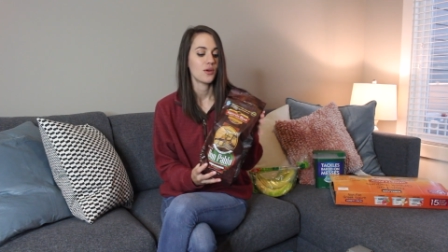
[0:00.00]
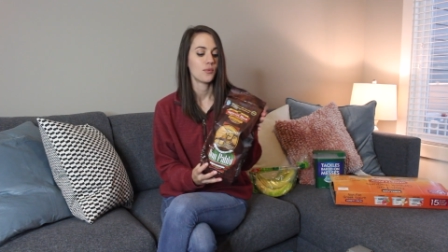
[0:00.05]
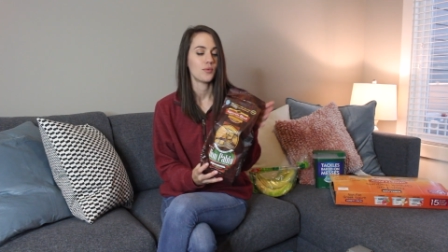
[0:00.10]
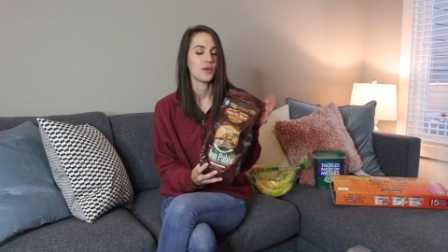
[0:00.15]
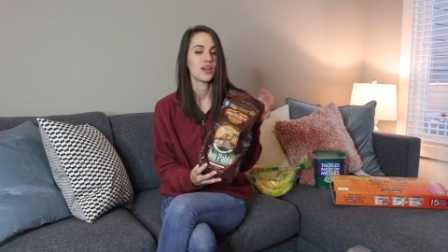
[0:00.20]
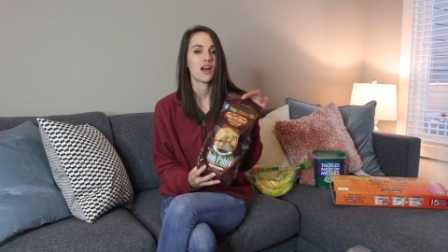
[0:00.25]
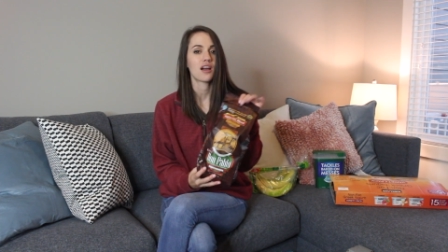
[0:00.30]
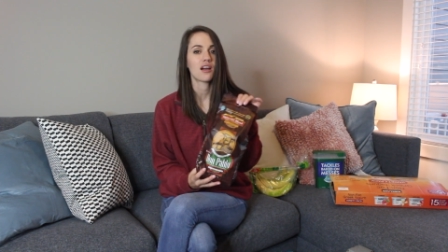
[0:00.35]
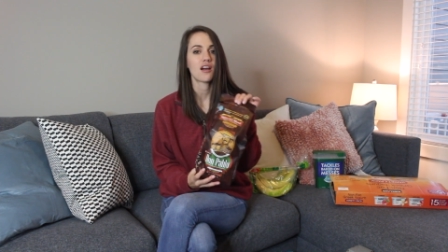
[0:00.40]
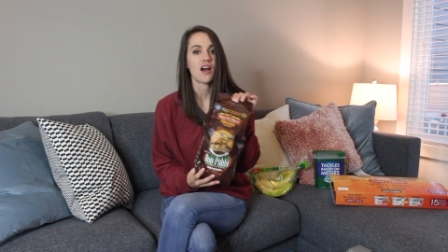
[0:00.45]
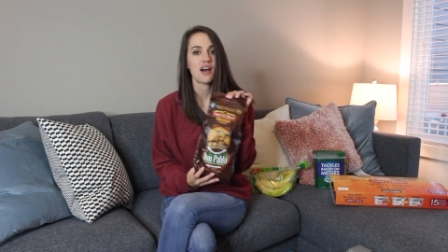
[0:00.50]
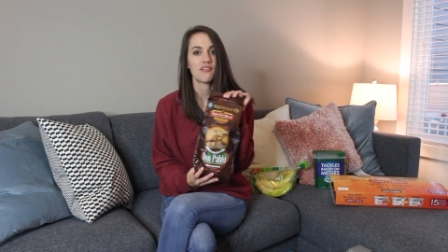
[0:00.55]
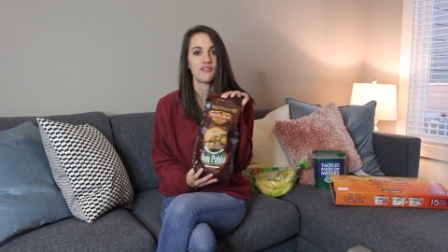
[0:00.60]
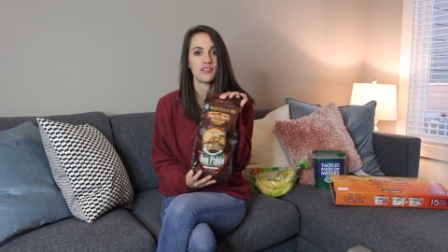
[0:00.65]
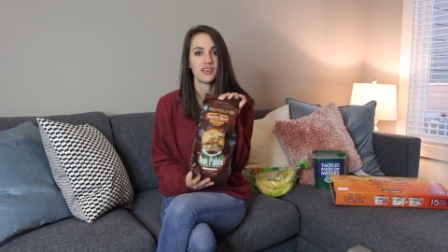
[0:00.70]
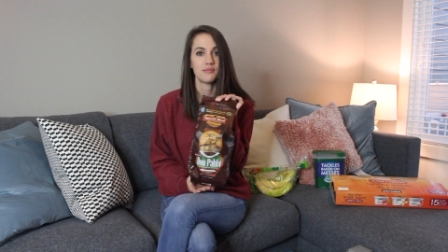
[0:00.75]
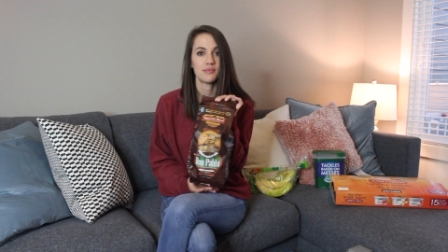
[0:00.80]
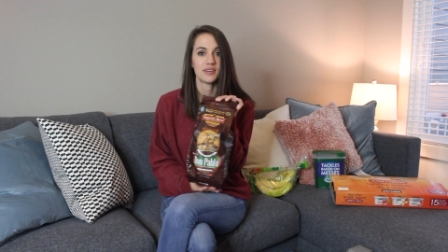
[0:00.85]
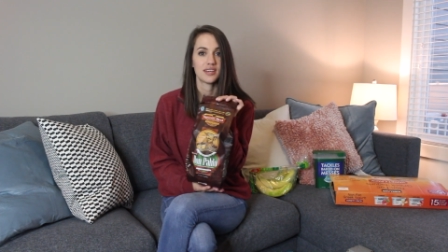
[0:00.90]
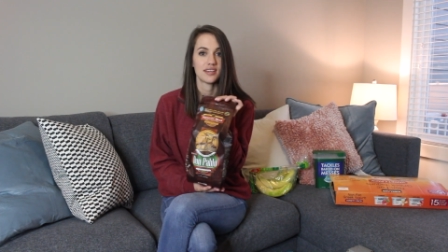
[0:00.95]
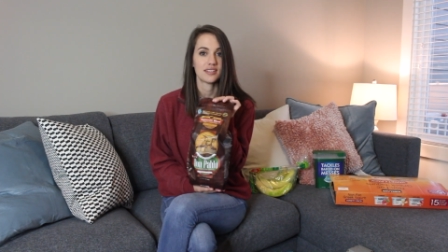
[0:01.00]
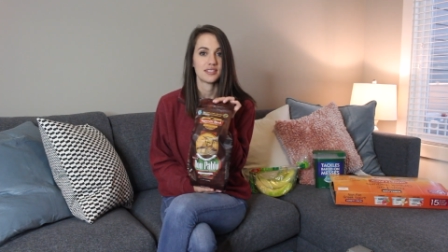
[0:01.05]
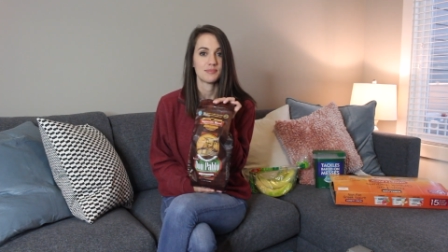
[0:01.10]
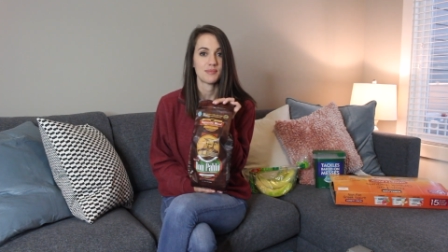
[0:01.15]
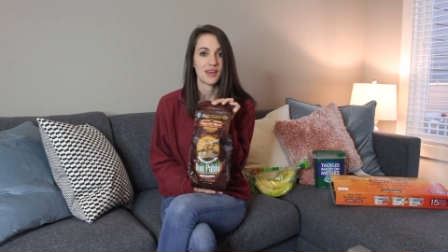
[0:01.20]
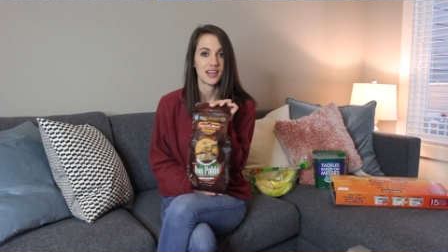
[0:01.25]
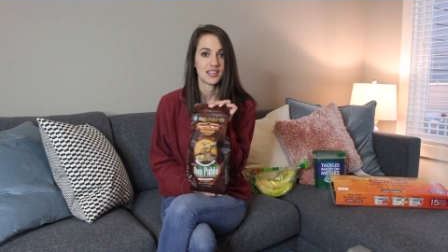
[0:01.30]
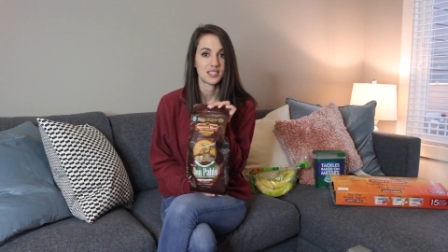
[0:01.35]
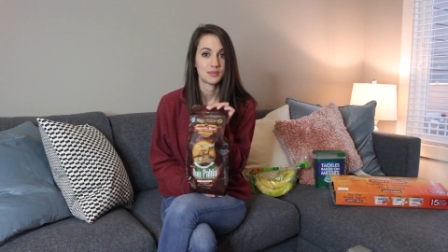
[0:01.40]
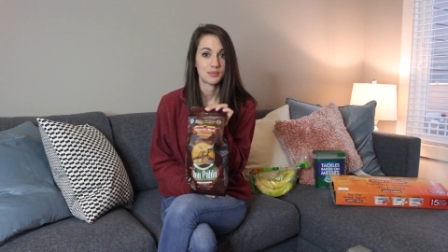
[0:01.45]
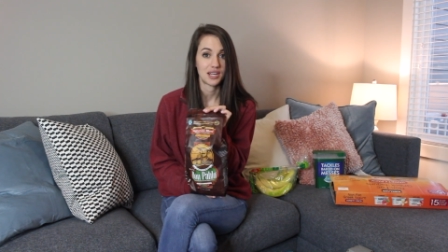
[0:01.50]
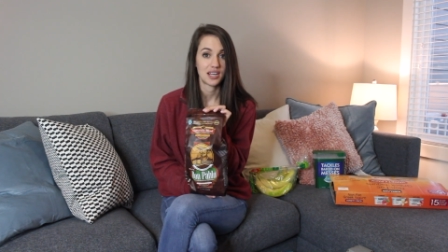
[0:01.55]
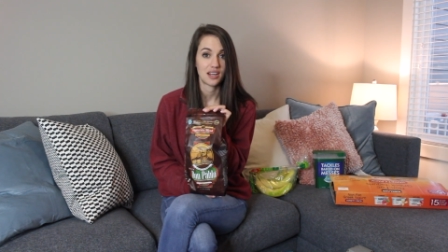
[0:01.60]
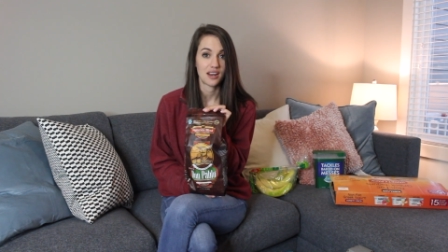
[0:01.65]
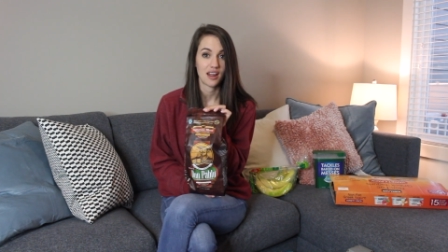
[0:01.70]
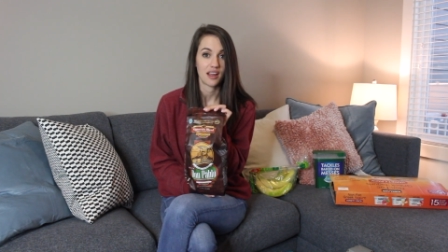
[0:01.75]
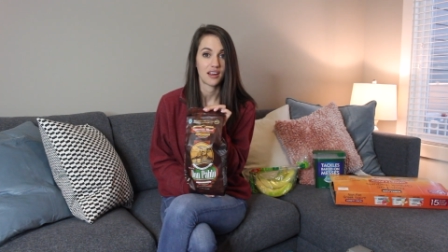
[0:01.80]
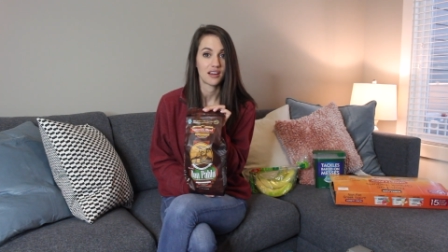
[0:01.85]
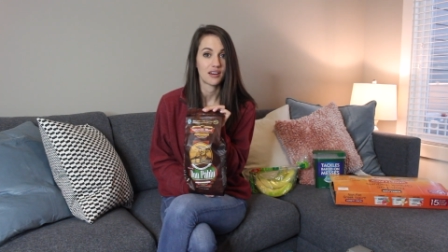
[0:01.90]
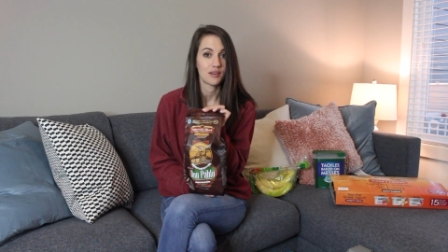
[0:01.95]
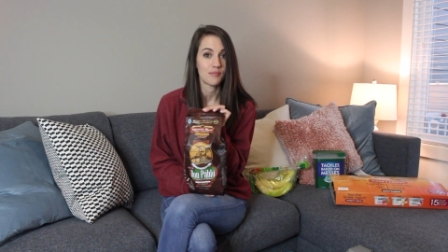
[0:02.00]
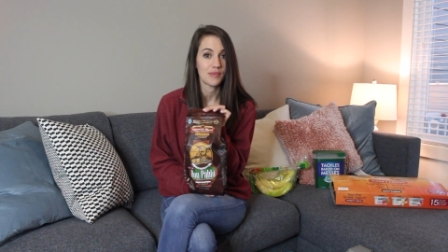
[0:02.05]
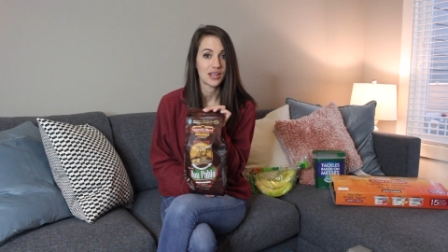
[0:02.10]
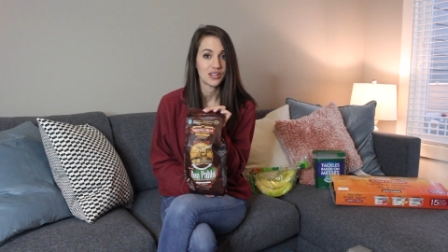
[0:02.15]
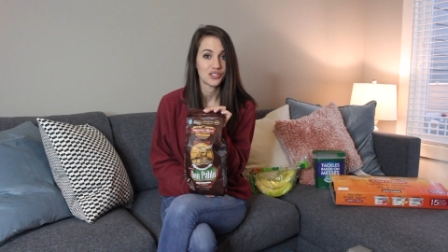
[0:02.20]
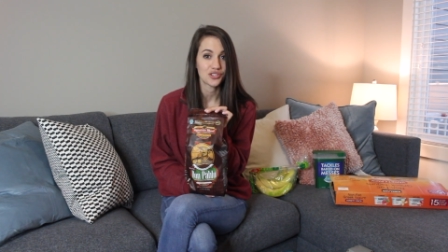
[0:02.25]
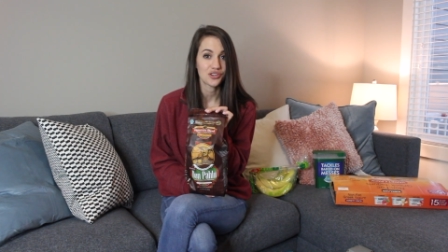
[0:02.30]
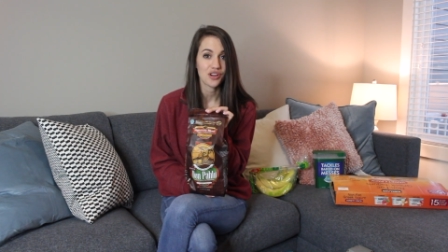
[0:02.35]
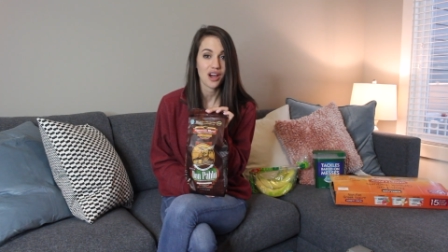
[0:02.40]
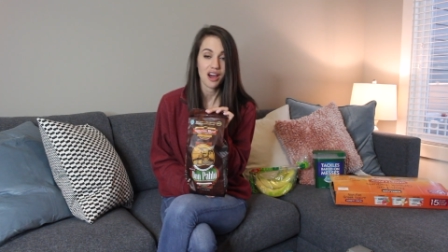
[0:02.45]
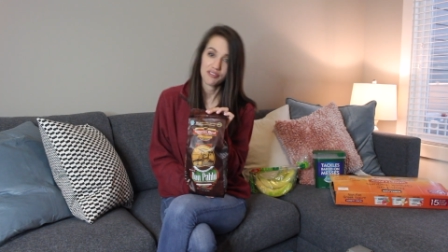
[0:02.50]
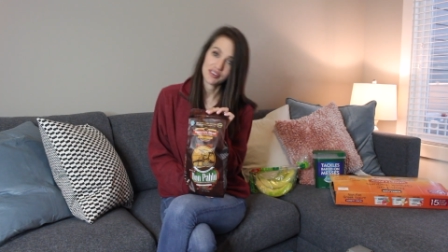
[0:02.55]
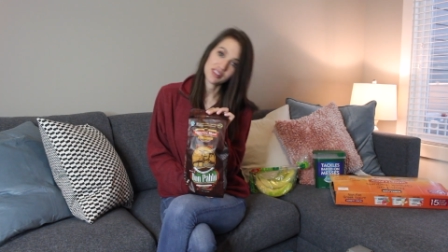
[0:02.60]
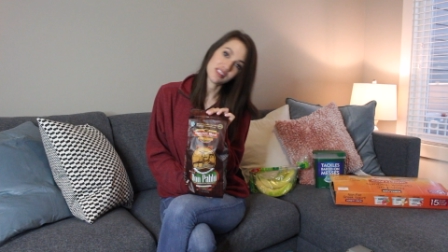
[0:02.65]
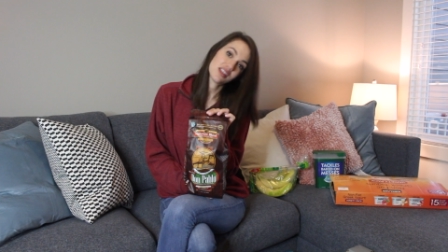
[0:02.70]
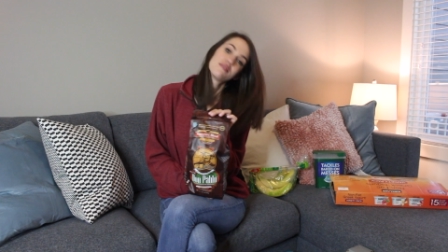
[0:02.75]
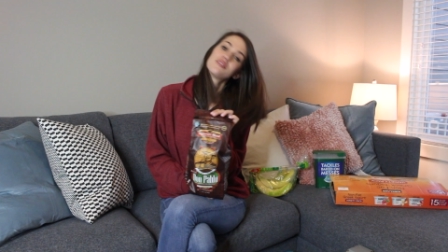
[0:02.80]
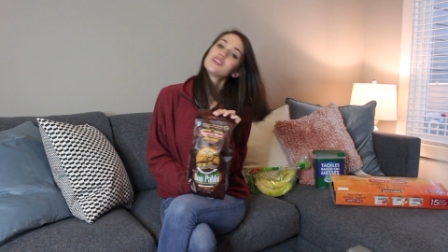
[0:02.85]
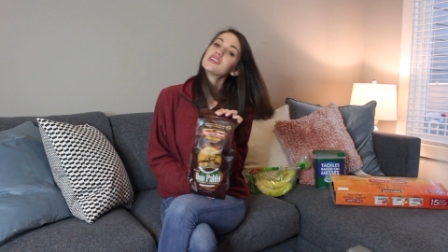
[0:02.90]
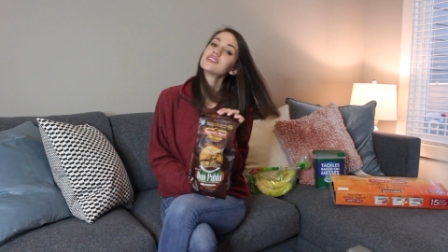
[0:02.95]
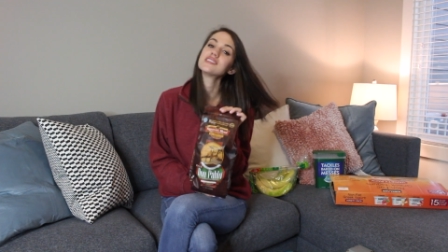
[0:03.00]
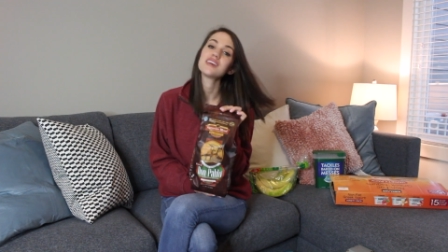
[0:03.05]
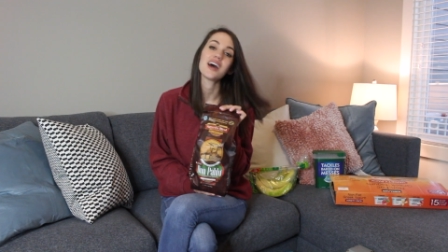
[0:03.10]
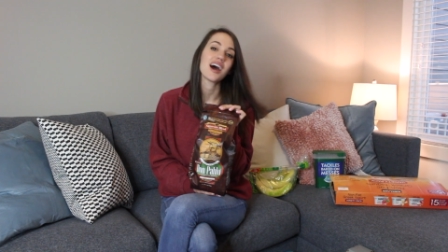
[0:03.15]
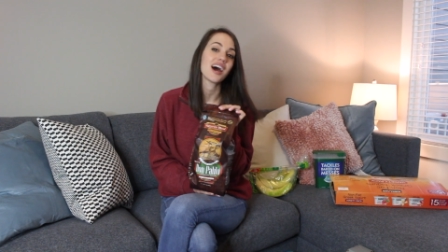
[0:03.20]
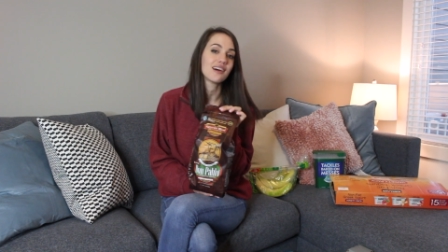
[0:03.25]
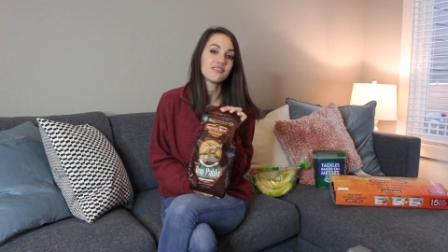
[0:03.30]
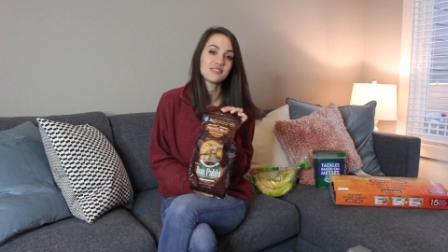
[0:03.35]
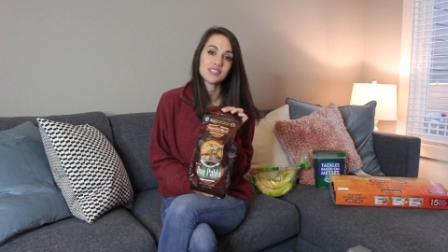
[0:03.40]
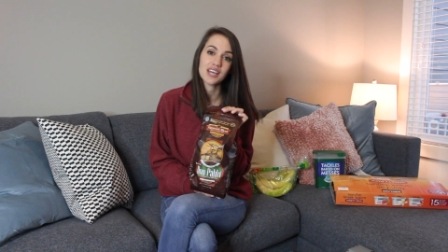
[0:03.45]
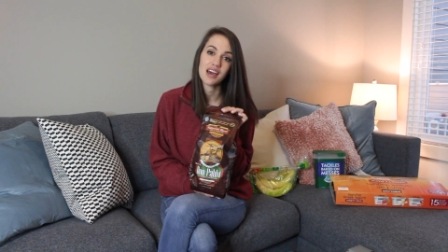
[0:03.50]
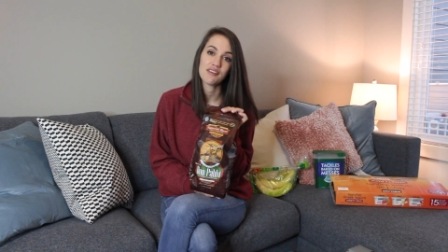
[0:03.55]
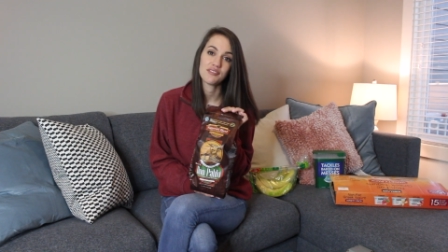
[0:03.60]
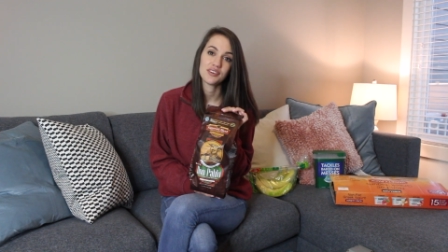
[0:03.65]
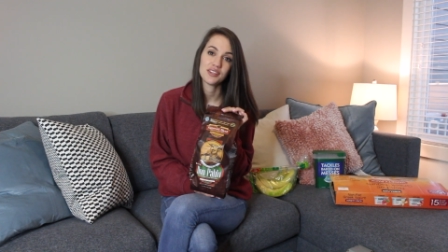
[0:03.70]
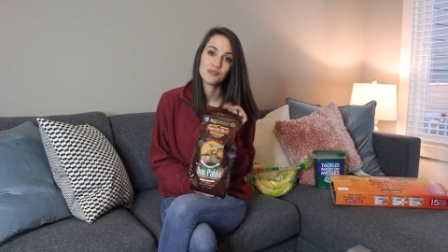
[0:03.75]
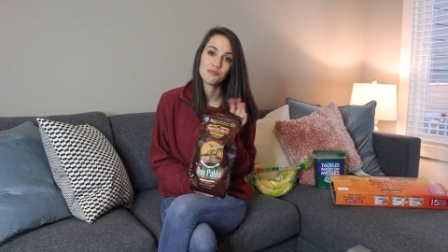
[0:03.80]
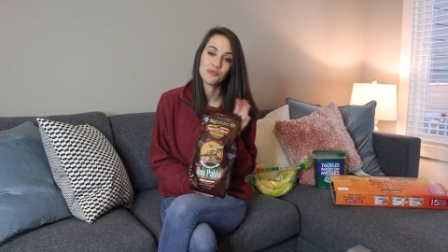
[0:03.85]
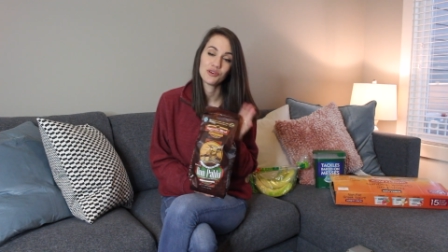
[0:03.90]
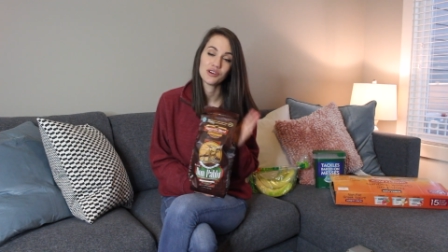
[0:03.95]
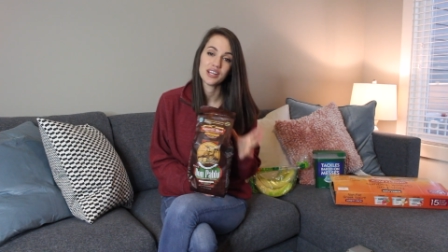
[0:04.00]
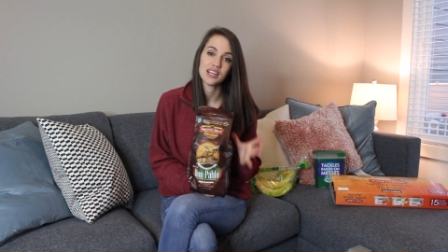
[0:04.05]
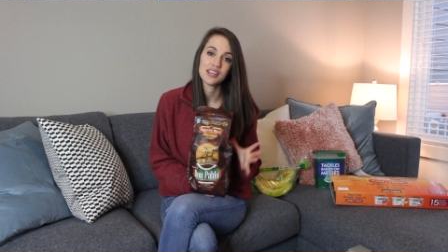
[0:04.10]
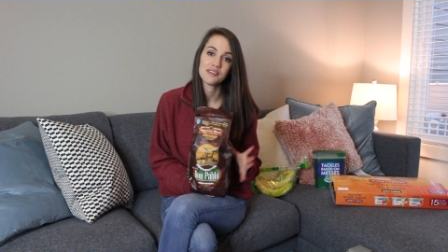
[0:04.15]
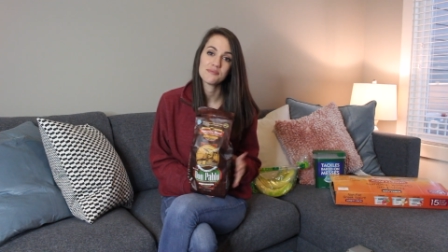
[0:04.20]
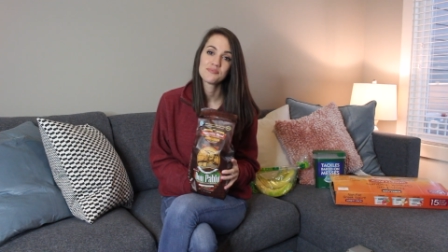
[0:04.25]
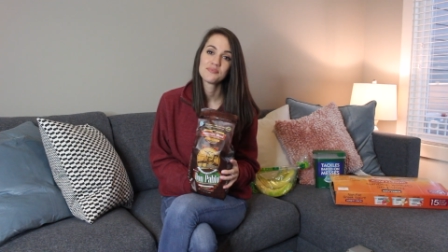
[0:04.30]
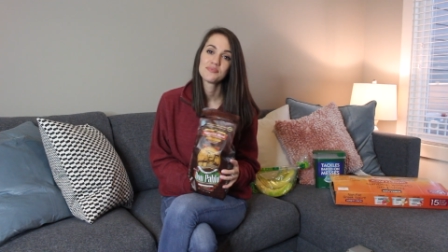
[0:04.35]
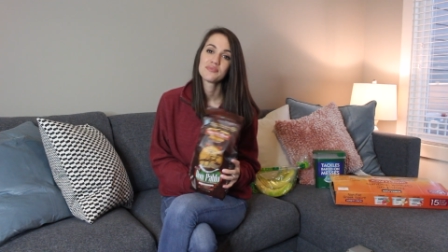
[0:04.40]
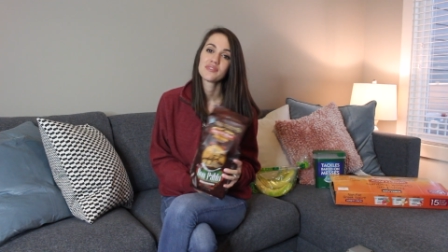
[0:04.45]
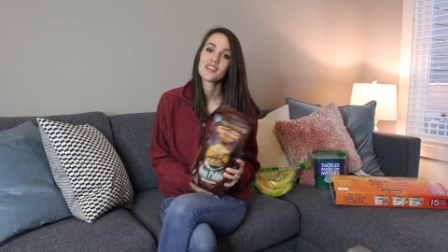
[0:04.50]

We got coffee because my husband and I are major coffee lovers, have to have it in the morning